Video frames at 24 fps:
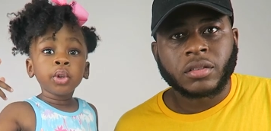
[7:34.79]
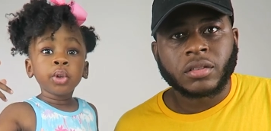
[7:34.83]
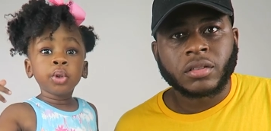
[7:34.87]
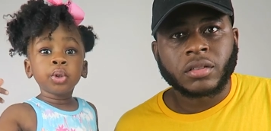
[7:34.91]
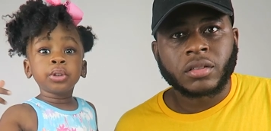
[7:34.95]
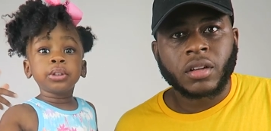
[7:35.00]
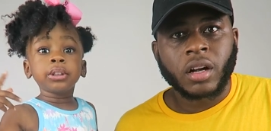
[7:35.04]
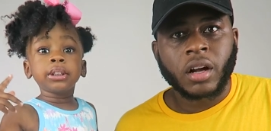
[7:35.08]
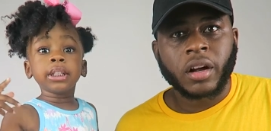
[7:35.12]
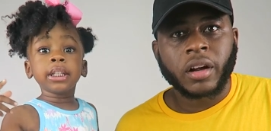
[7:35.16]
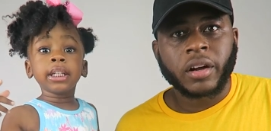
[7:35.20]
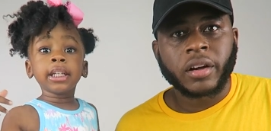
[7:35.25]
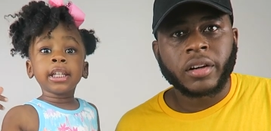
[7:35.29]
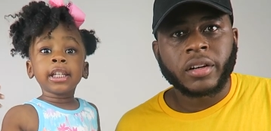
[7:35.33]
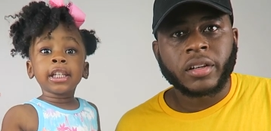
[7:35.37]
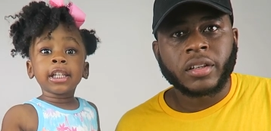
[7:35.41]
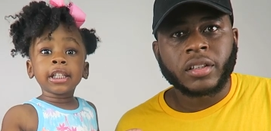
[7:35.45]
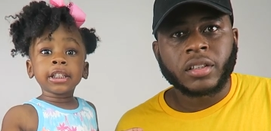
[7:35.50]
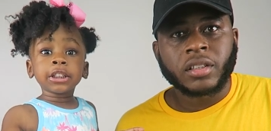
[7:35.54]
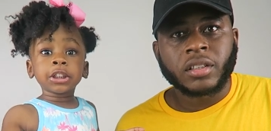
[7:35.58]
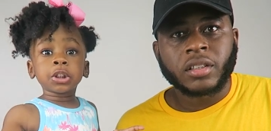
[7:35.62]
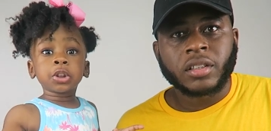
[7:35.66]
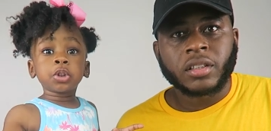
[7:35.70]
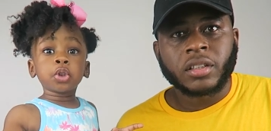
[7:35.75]
Speaker 1: You see,
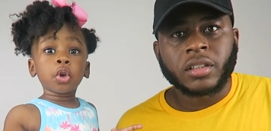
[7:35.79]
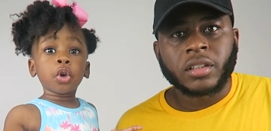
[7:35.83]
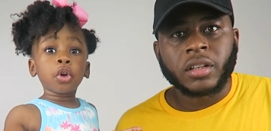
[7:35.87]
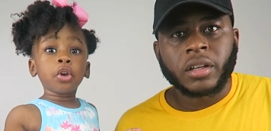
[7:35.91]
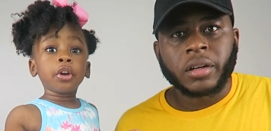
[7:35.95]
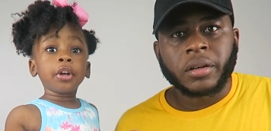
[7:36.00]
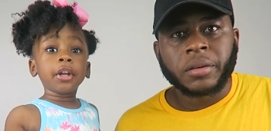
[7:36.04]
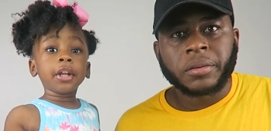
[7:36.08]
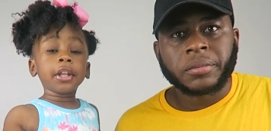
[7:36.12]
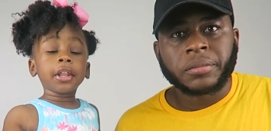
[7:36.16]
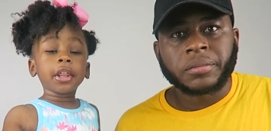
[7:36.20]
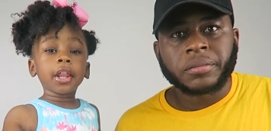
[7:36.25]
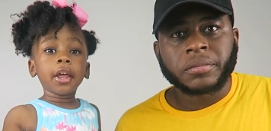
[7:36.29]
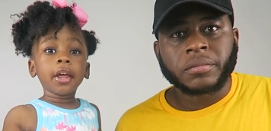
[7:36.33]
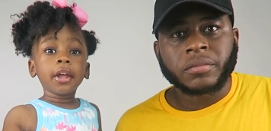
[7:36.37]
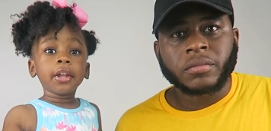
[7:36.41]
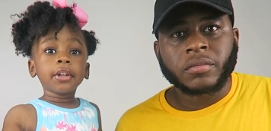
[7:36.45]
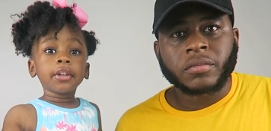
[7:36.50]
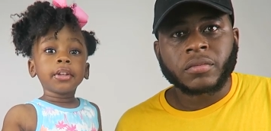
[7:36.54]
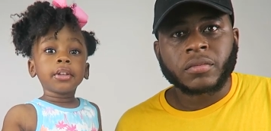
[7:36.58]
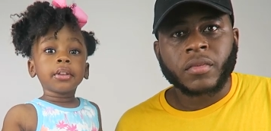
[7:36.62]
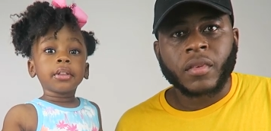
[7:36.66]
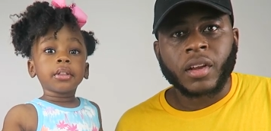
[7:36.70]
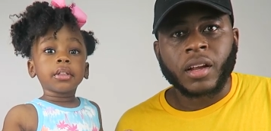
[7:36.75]
it's learning
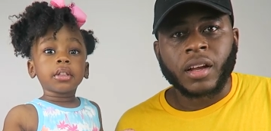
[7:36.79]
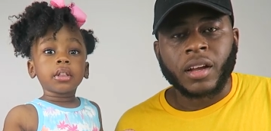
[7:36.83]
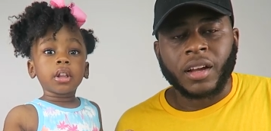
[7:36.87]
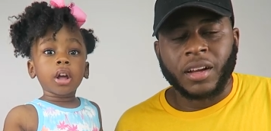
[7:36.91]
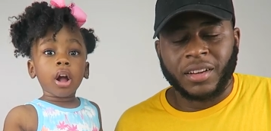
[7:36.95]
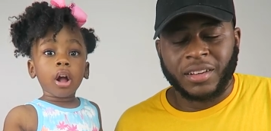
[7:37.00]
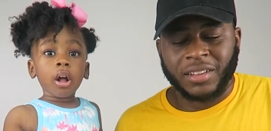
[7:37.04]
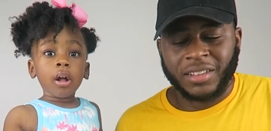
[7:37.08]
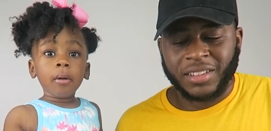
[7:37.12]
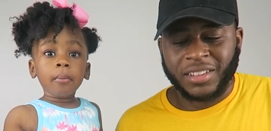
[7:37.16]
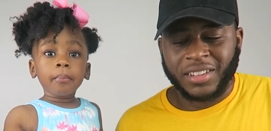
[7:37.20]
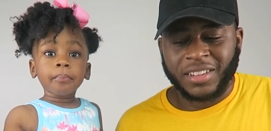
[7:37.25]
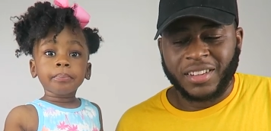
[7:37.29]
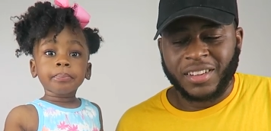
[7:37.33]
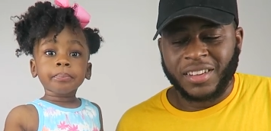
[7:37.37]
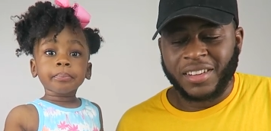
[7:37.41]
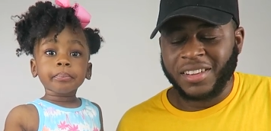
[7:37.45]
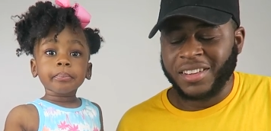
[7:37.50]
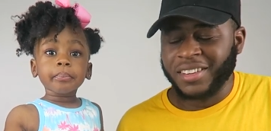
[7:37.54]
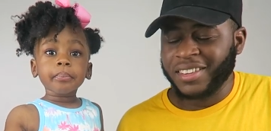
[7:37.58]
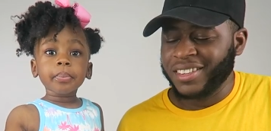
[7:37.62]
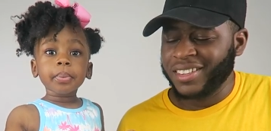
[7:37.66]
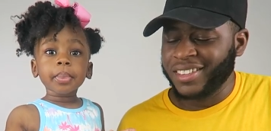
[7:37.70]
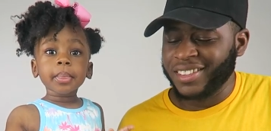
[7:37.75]
the
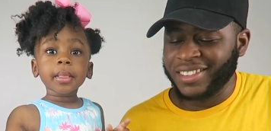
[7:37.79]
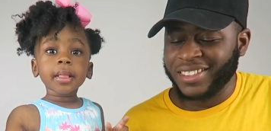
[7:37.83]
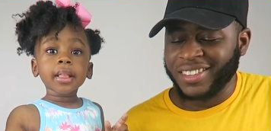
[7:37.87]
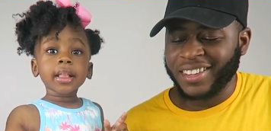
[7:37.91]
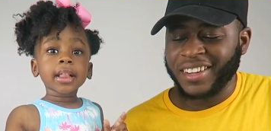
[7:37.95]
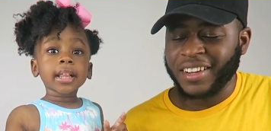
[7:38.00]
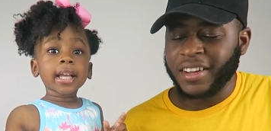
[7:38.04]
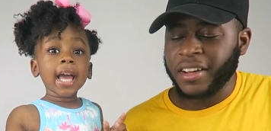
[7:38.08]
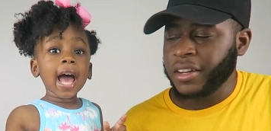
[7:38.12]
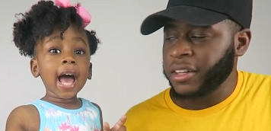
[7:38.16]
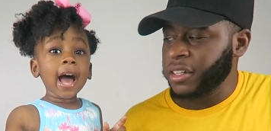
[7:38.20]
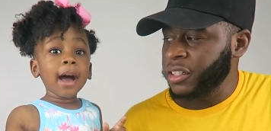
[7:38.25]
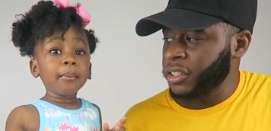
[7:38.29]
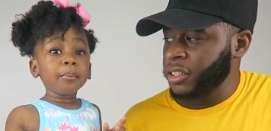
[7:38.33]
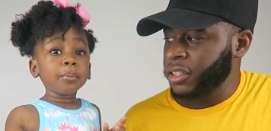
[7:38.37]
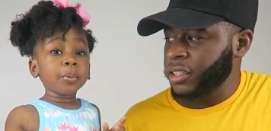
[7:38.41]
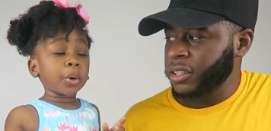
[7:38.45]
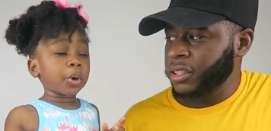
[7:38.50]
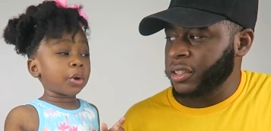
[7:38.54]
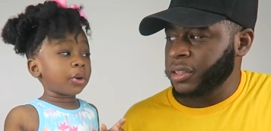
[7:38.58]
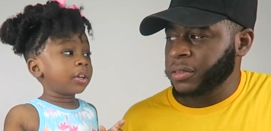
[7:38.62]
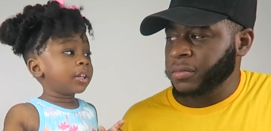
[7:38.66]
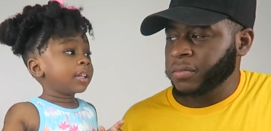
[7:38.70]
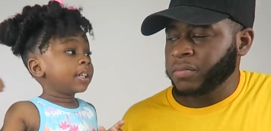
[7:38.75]

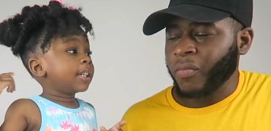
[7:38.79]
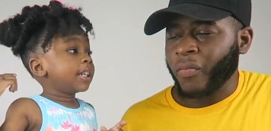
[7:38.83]
camera.